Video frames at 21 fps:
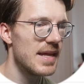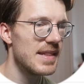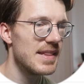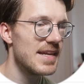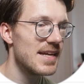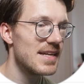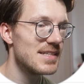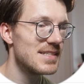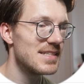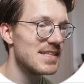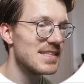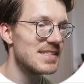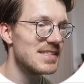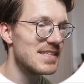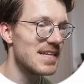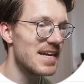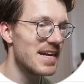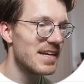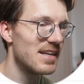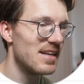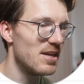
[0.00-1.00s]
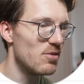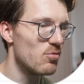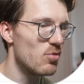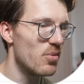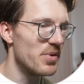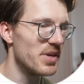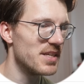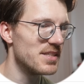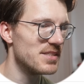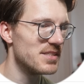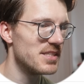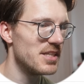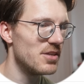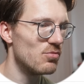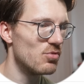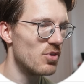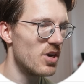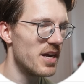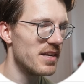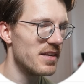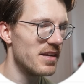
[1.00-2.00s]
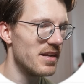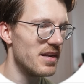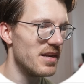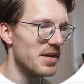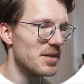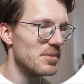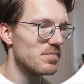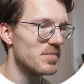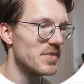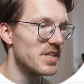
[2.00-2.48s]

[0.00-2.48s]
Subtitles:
And that is exactly what we can see right here.